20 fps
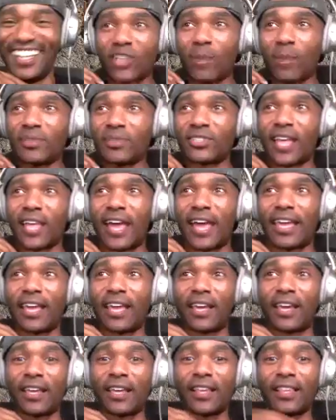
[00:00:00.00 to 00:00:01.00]
almost
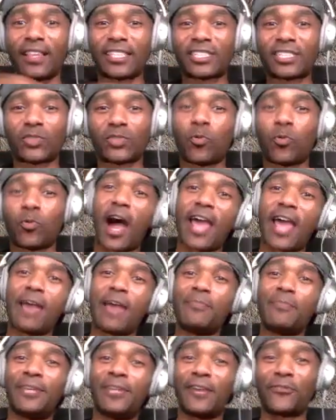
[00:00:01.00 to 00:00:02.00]
like, this is why
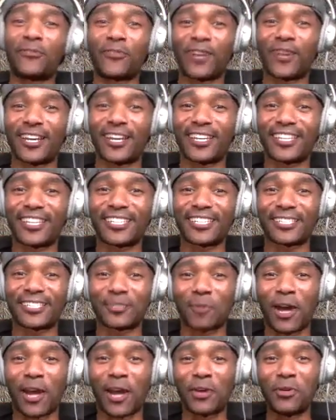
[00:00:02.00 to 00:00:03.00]
I'm different. This
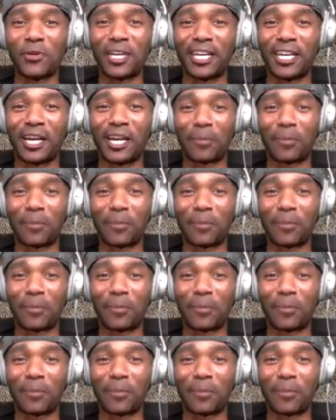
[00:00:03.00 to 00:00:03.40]
is why you need to